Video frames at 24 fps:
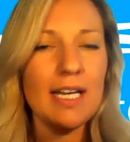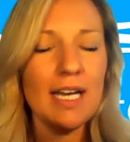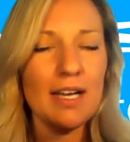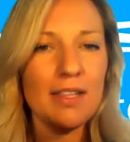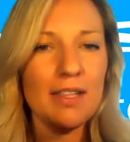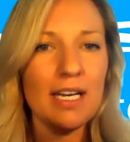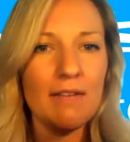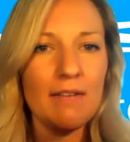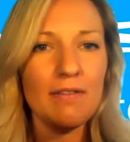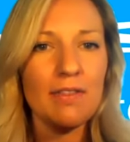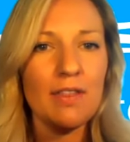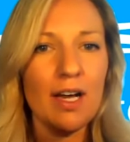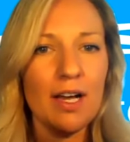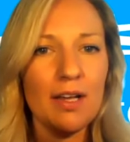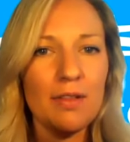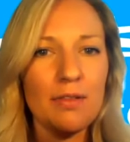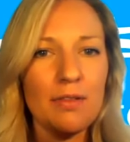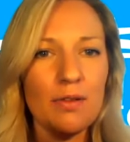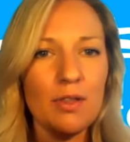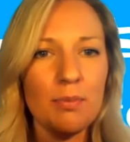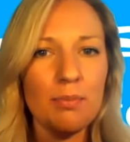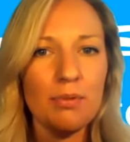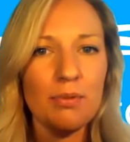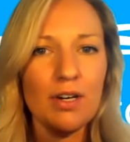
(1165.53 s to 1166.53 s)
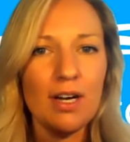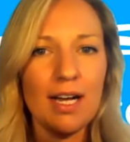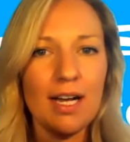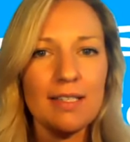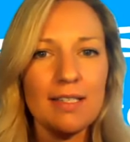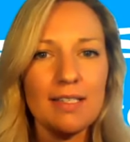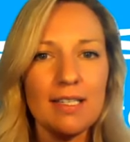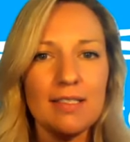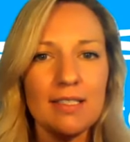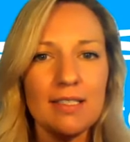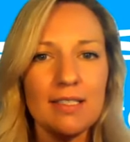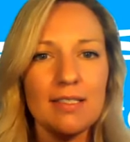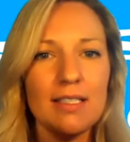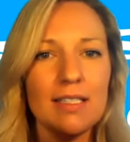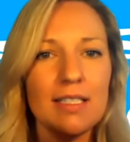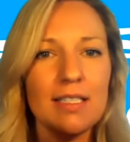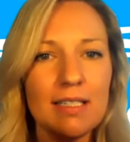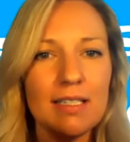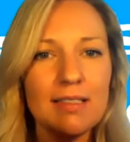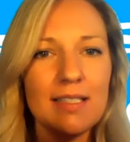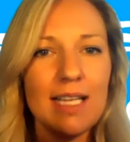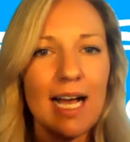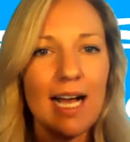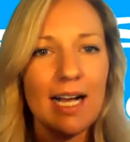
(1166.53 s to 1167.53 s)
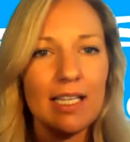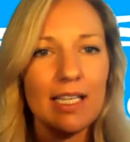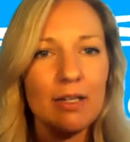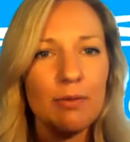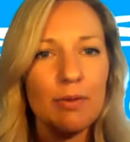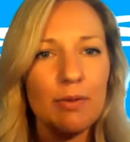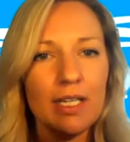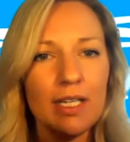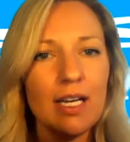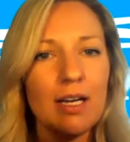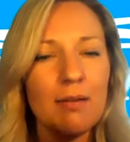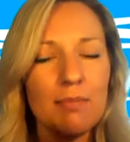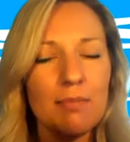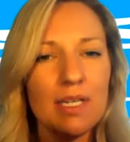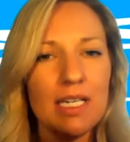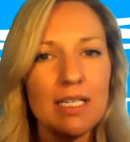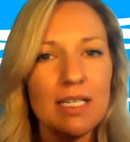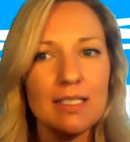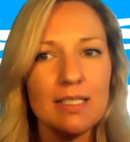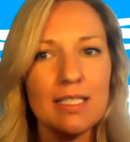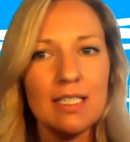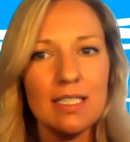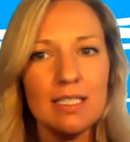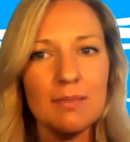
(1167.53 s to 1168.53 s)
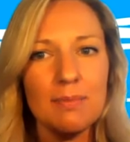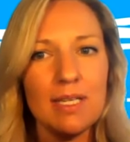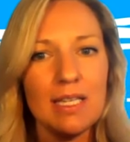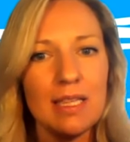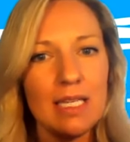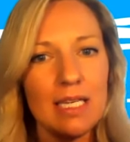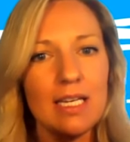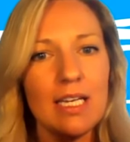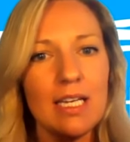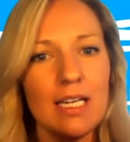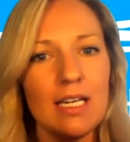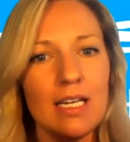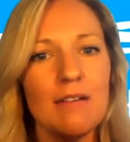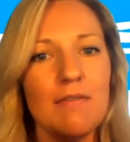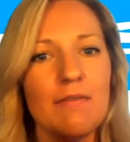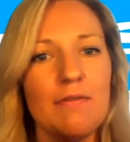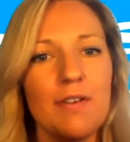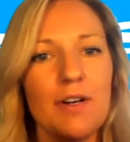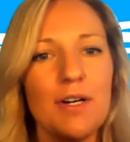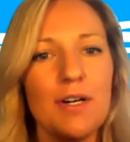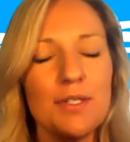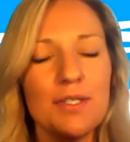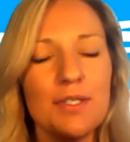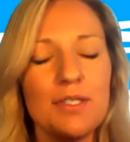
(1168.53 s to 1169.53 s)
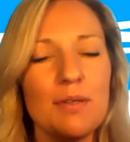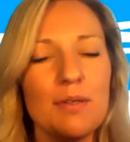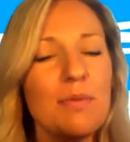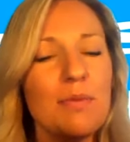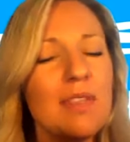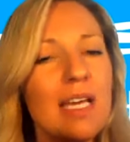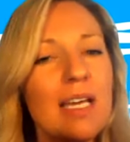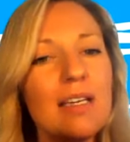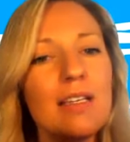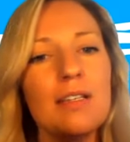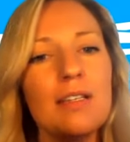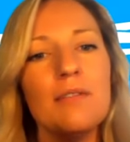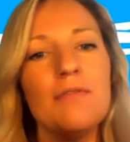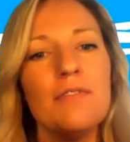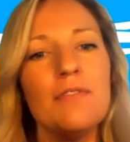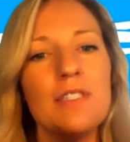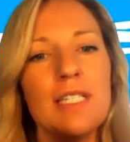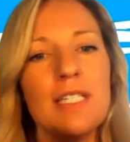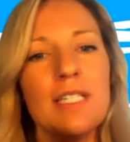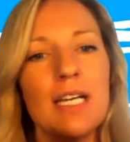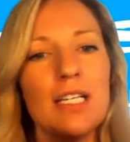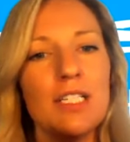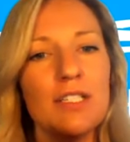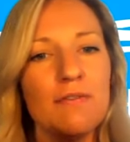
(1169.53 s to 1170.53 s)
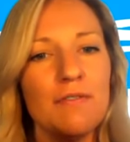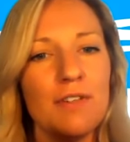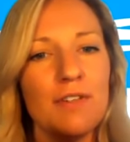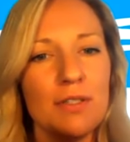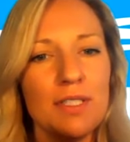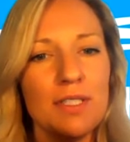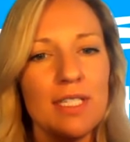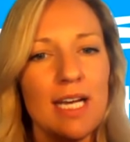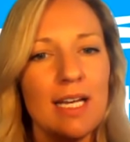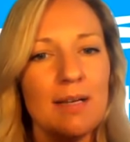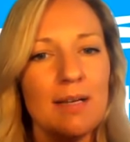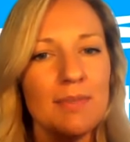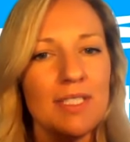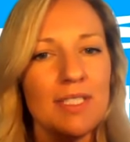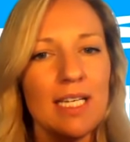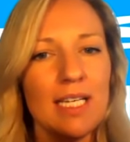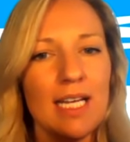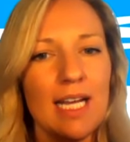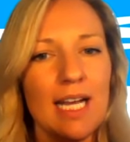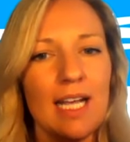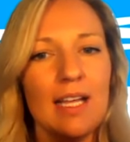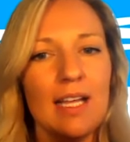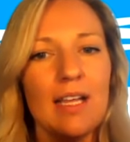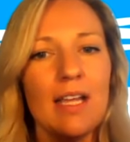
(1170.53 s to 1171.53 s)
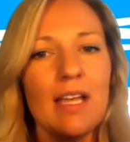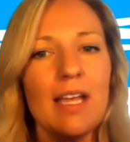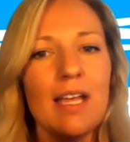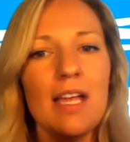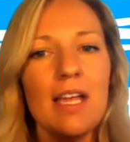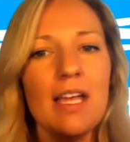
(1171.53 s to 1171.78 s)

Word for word: Now that I've thought through the process, this is exactly what the companies need to be thinking of first. So thank you, TH, for your time today.